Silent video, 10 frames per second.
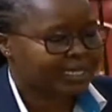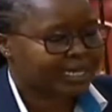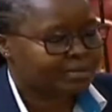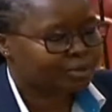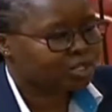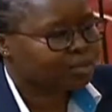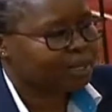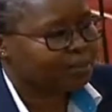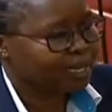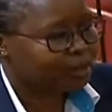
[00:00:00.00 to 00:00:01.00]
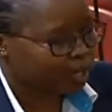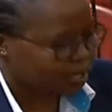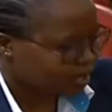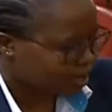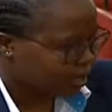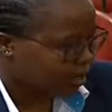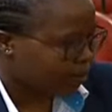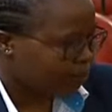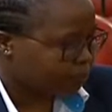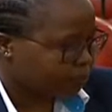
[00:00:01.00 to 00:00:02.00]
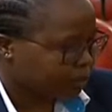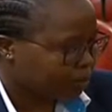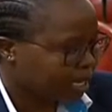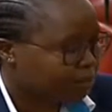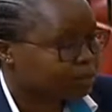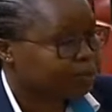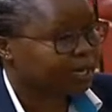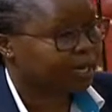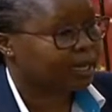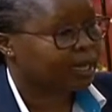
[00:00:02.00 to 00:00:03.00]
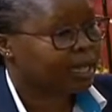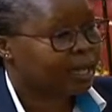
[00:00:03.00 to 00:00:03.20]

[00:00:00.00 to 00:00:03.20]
It has also been made worse, Madam Speaker,